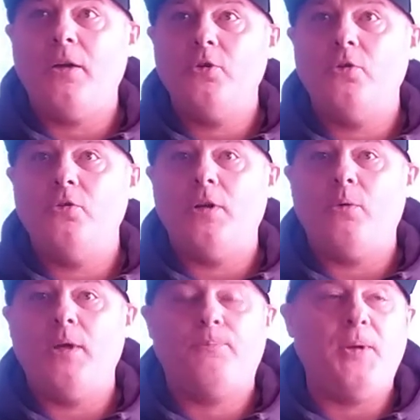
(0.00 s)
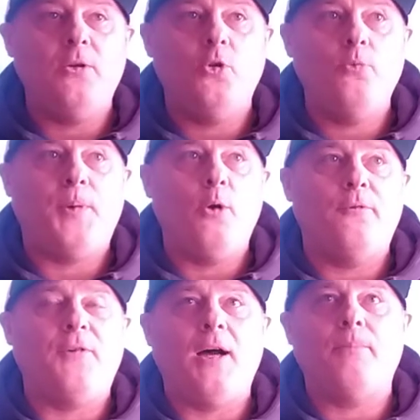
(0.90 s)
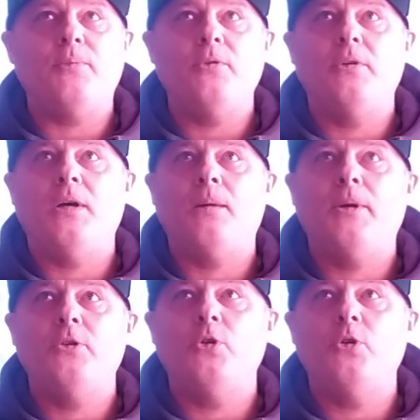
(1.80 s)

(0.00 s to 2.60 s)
You know, he'd beat you both up, you know what I mean?